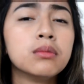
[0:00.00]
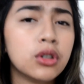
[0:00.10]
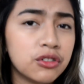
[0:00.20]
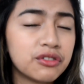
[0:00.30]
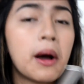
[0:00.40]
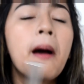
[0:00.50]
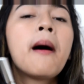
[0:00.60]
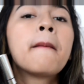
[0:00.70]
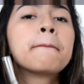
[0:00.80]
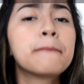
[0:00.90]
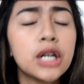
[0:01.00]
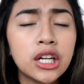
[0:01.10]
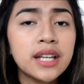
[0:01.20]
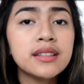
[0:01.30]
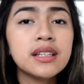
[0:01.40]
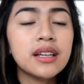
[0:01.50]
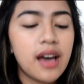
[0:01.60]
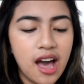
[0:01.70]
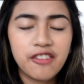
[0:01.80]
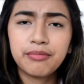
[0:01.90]
mauve burgundy.
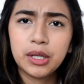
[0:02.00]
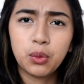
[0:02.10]
I've been